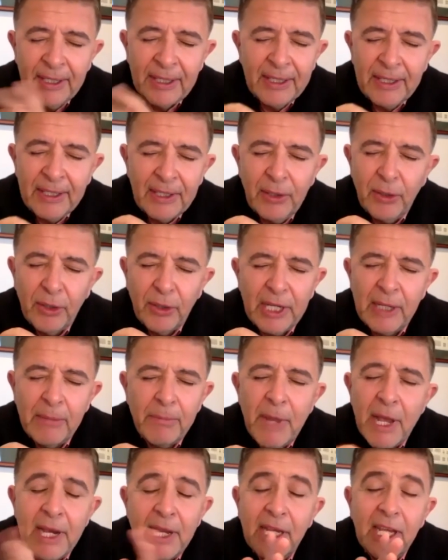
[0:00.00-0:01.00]
Look, in
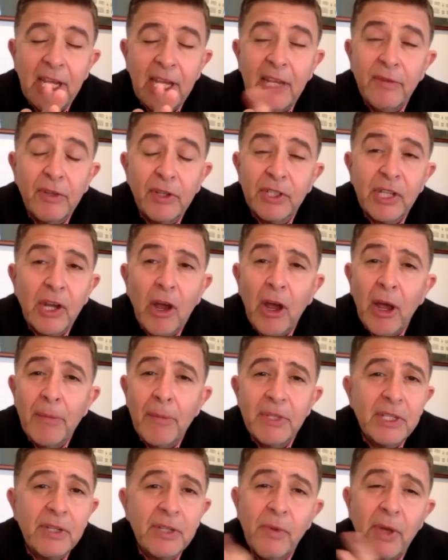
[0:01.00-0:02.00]
medieval
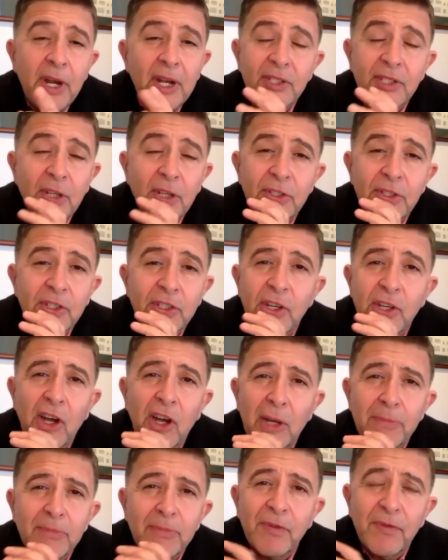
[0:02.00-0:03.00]
times, in Renaissance
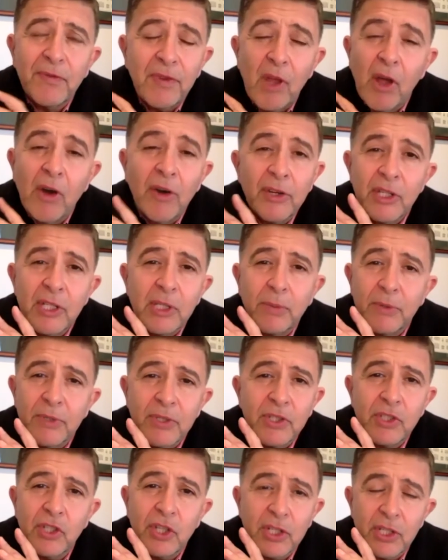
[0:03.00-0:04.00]
times, Florence
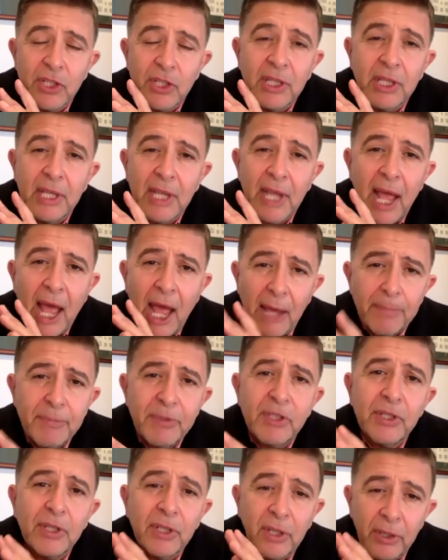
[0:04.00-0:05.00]
was just the
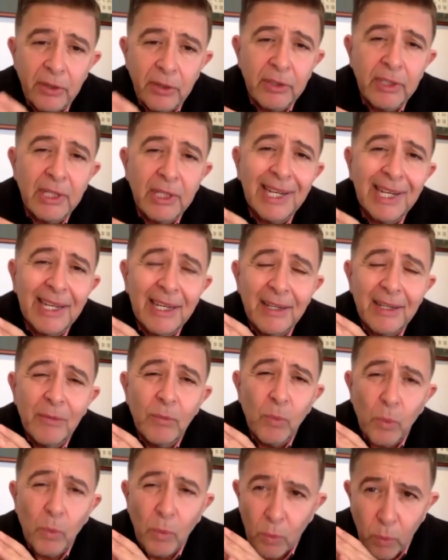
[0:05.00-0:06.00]
absolute
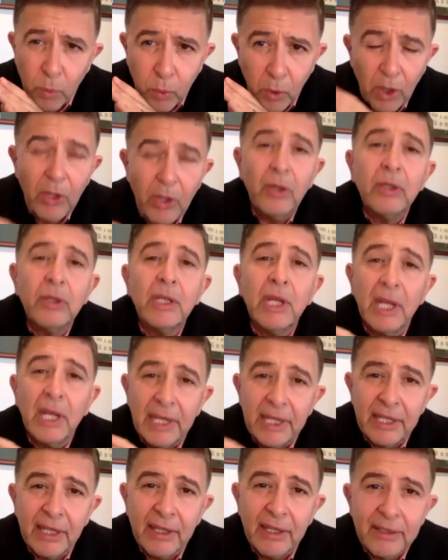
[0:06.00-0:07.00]
world
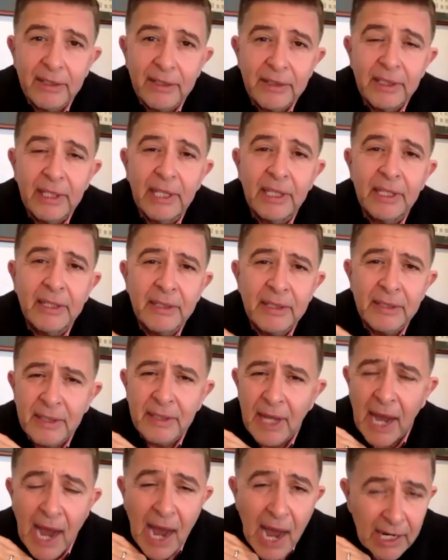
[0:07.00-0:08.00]
leader in
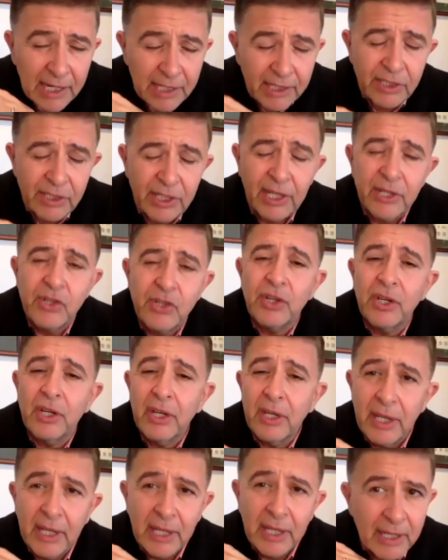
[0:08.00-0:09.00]

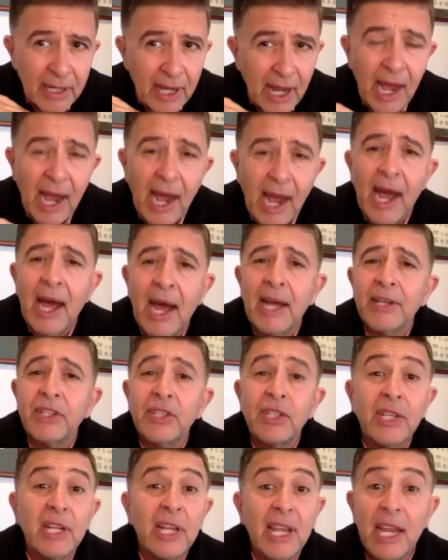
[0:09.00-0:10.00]
architecture, in art,
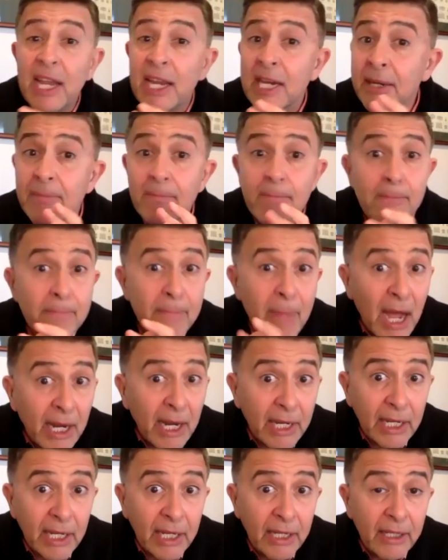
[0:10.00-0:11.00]
in
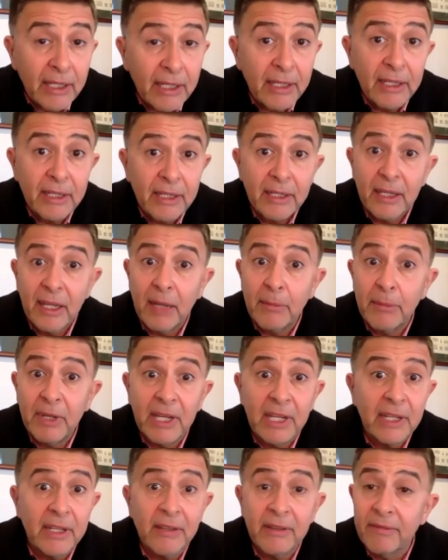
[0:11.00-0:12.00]
money. I
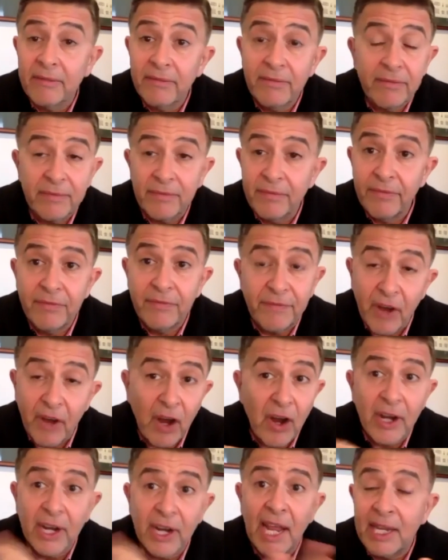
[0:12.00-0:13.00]
mean,
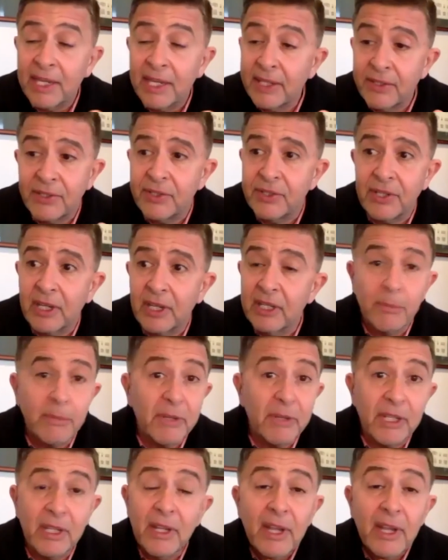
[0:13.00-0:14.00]
finance,
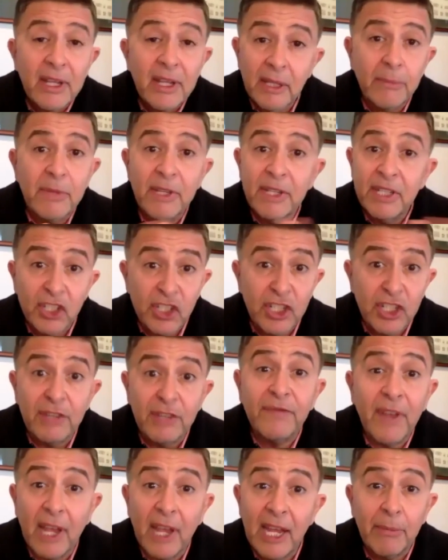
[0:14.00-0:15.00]
the Medici
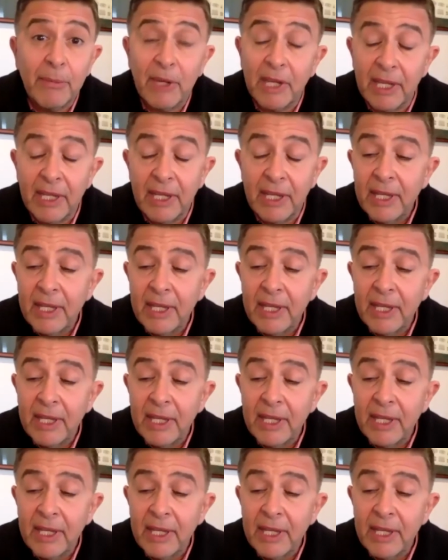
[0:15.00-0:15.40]
family.